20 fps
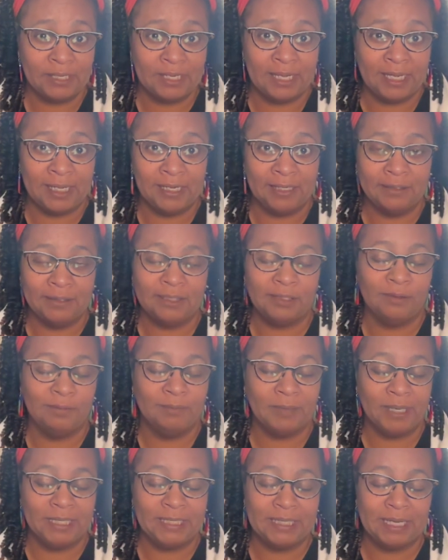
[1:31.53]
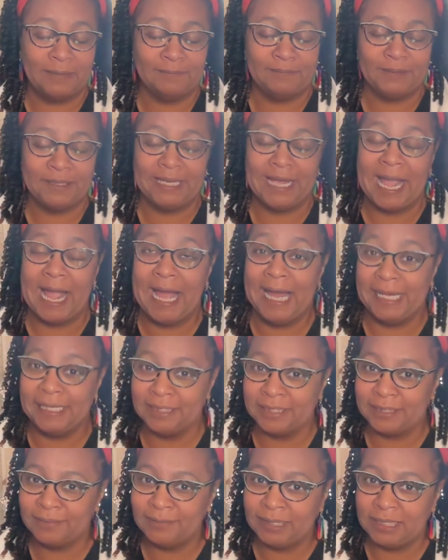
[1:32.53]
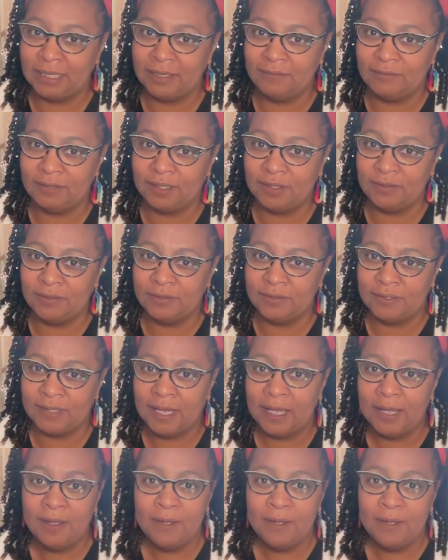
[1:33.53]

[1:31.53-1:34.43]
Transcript: that there might not be as many of those.